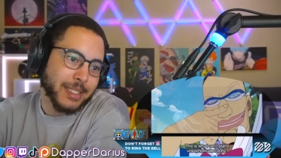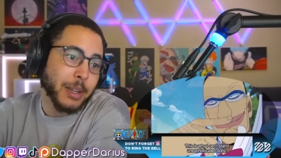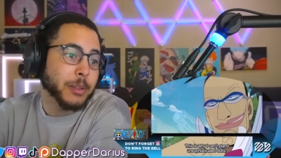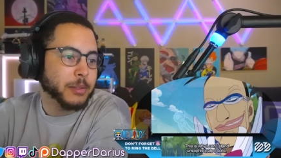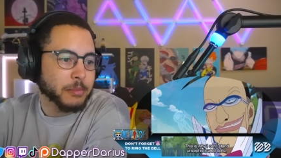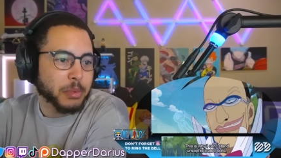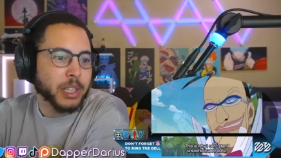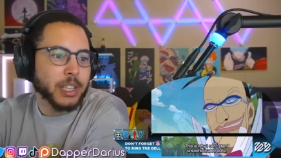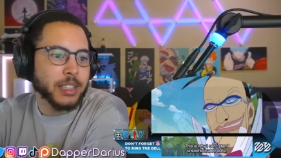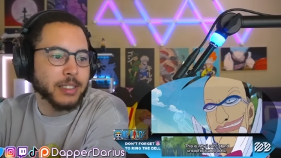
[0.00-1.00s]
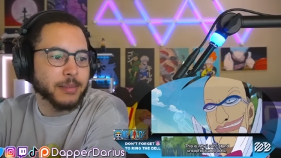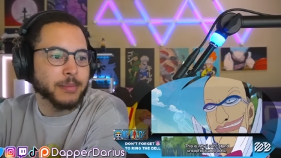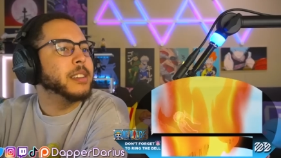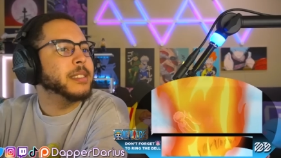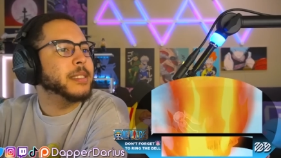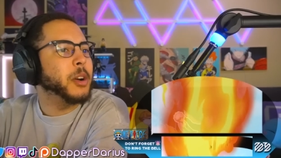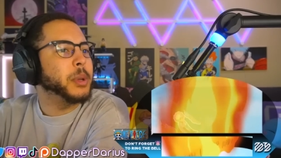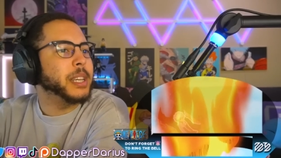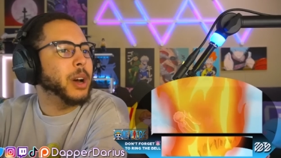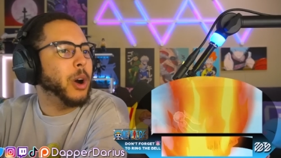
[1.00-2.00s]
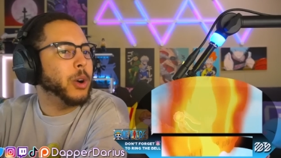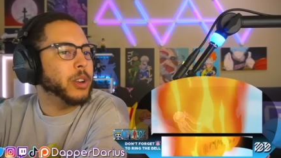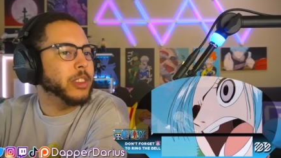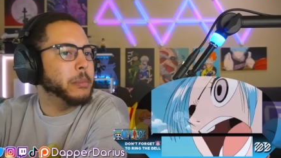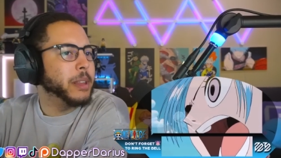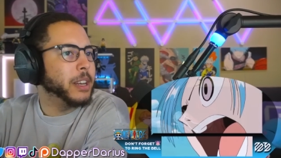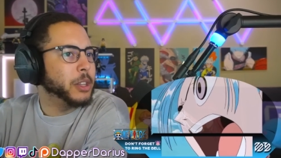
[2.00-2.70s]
So pretty good. So he can harden them and then